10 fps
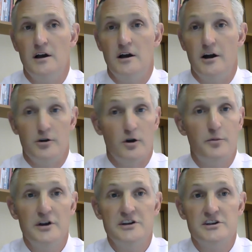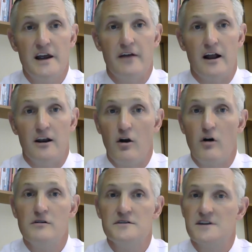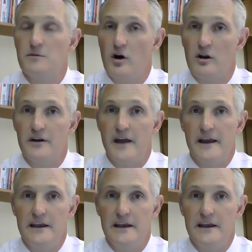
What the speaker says: and you'll appreciate that long summer holiday